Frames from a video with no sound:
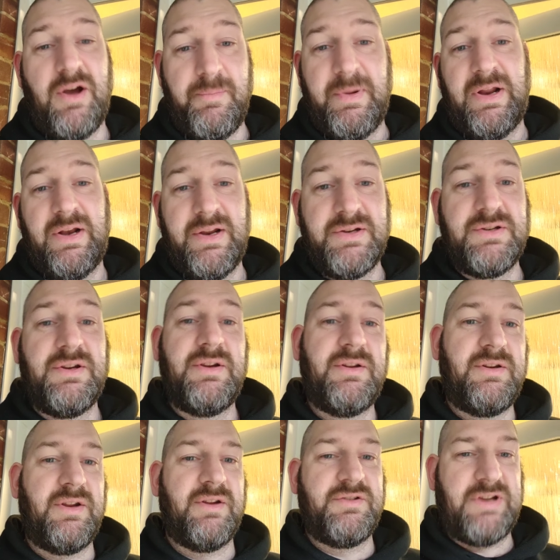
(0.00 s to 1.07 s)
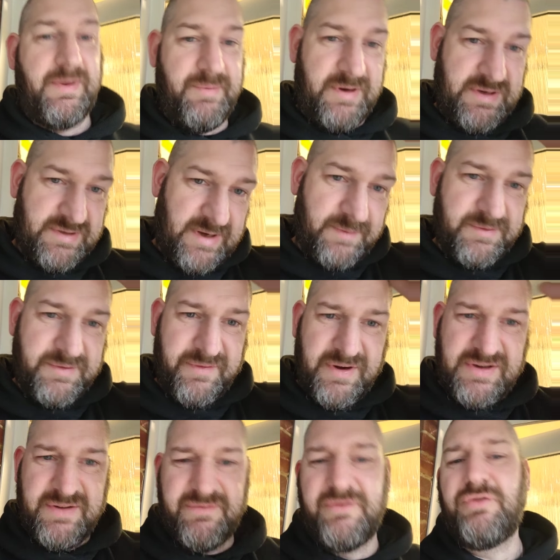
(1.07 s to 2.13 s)
I'm English. Japanese names are
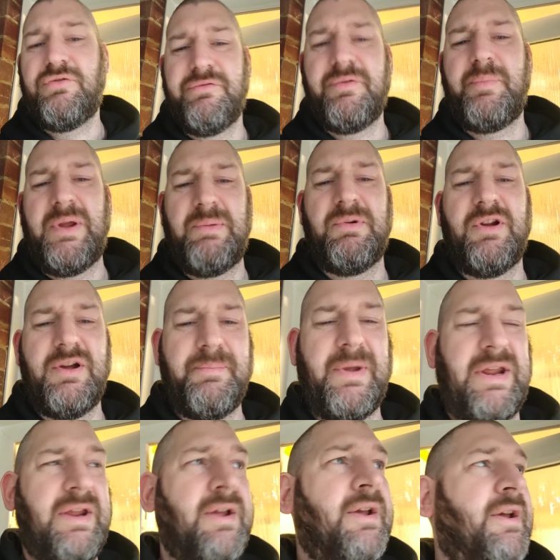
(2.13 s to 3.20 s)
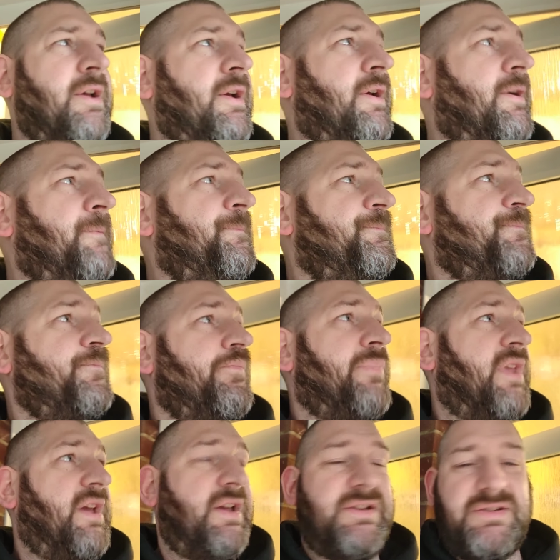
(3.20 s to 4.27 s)
very difficult for people like me.
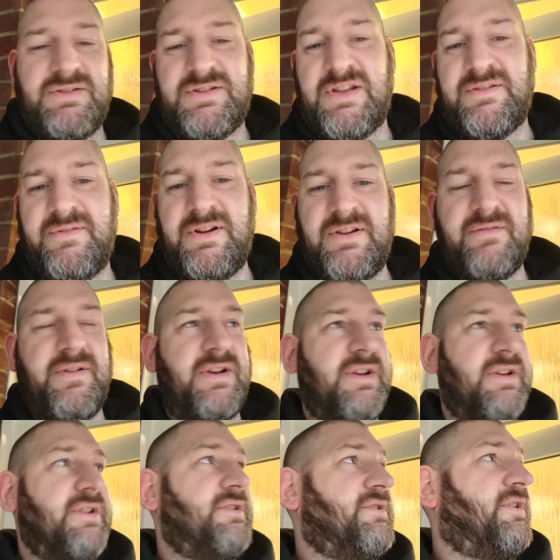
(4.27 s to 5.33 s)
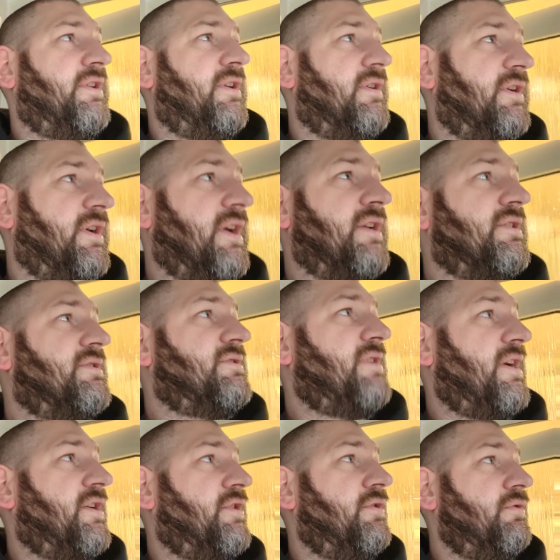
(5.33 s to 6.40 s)
He successfully defended his title against
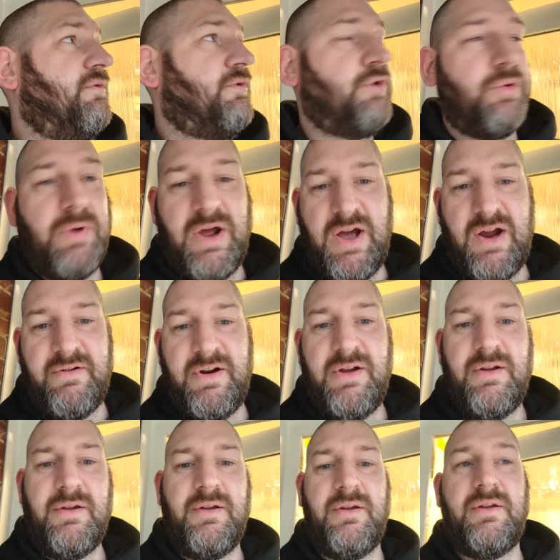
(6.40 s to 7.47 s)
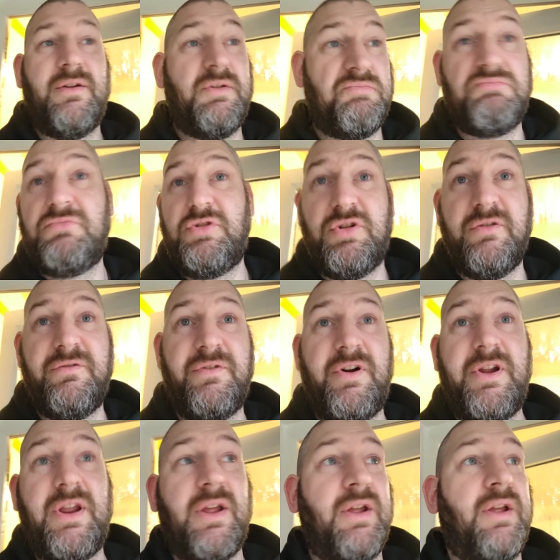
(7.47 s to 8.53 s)
Taku Kuwahara. Good
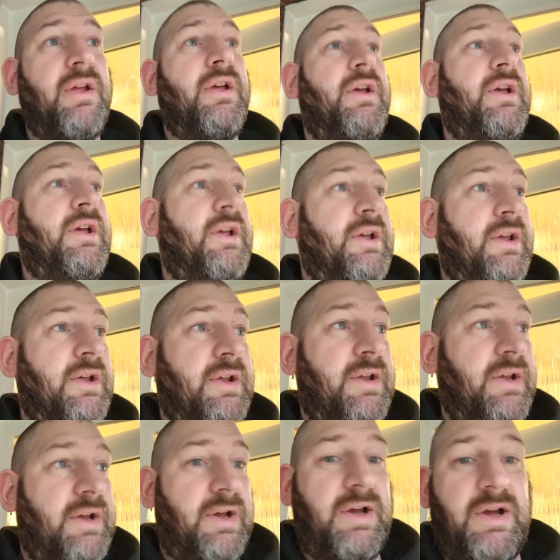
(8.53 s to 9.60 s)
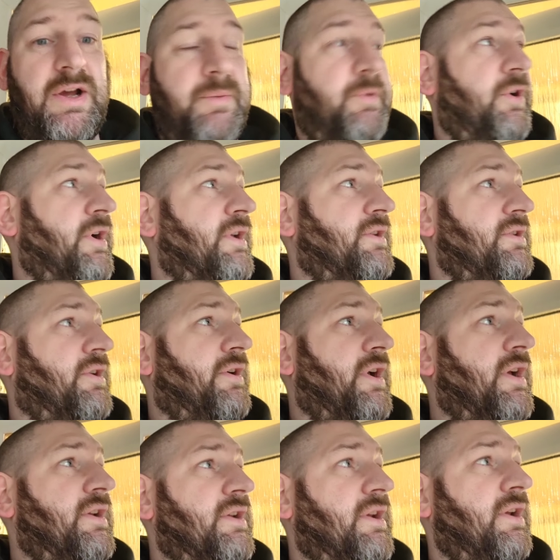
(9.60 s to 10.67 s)
fight. I
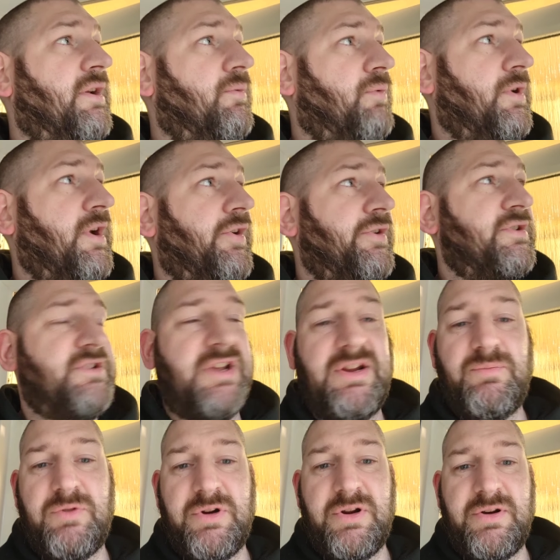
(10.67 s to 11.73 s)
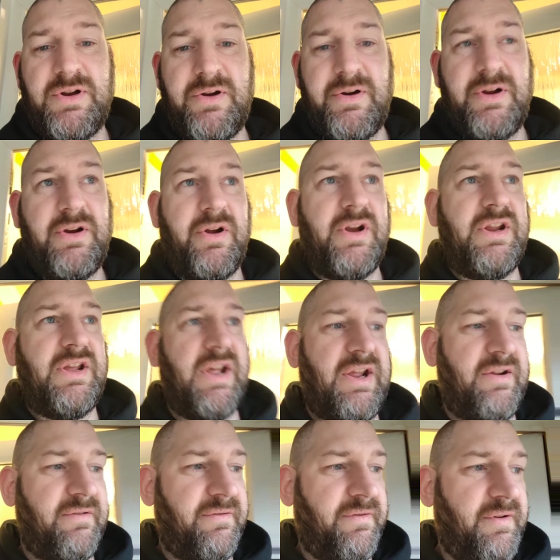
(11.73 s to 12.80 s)
had it 119-109. I only
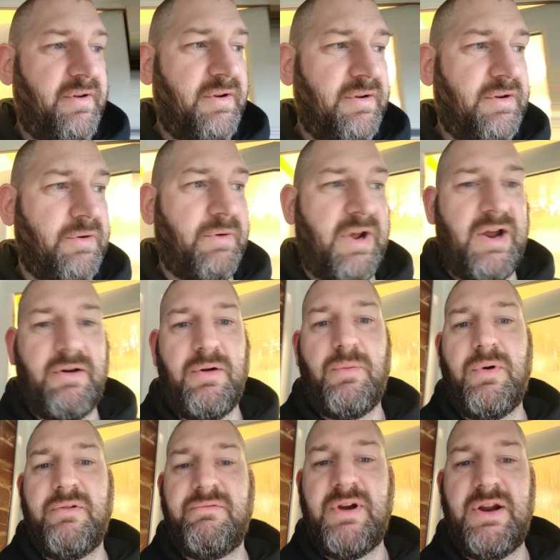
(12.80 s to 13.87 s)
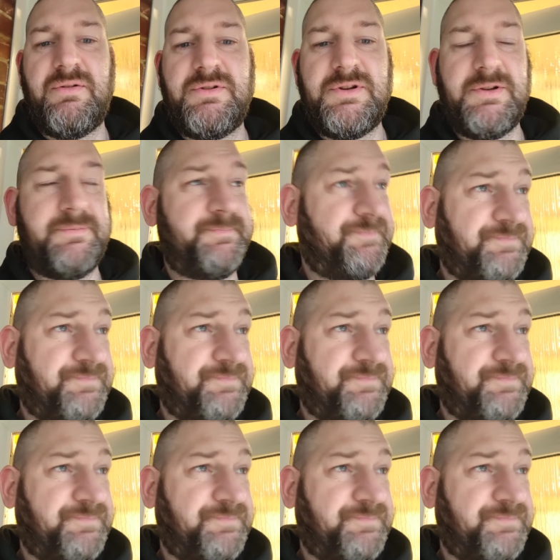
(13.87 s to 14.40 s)
gave Kuwahara one round.